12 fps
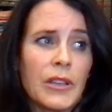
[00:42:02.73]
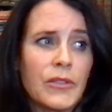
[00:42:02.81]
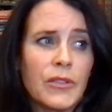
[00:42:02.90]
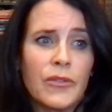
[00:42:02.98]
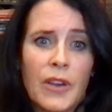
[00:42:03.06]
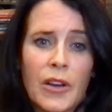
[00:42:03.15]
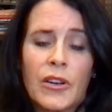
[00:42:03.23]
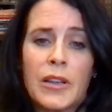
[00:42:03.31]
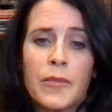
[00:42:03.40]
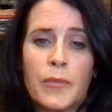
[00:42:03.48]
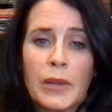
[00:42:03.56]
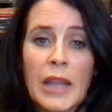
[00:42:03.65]
lived a
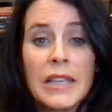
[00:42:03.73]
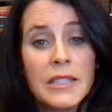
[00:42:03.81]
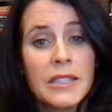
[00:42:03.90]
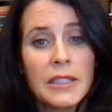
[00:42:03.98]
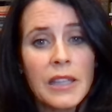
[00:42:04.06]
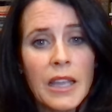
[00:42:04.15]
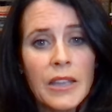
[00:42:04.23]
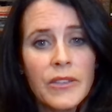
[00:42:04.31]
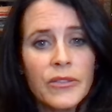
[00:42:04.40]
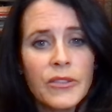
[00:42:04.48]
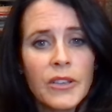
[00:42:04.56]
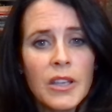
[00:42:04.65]
very blessed
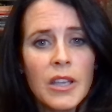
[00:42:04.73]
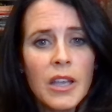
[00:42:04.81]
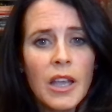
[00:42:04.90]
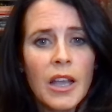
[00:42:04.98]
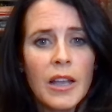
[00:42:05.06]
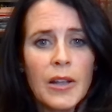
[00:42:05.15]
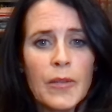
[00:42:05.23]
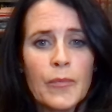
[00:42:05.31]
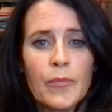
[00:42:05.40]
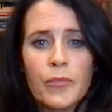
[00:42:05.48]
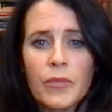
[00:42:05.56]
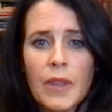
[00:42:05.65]
life
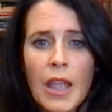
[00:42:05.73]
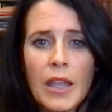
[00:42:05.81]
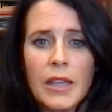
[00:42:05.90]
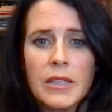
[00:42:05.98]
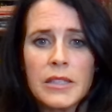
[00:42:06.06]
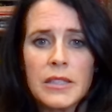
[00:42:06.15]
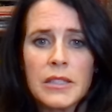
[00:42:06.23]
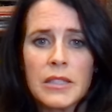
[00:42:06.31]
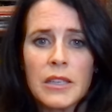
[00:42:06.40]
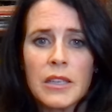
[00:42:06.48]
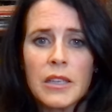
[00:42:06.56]
um, and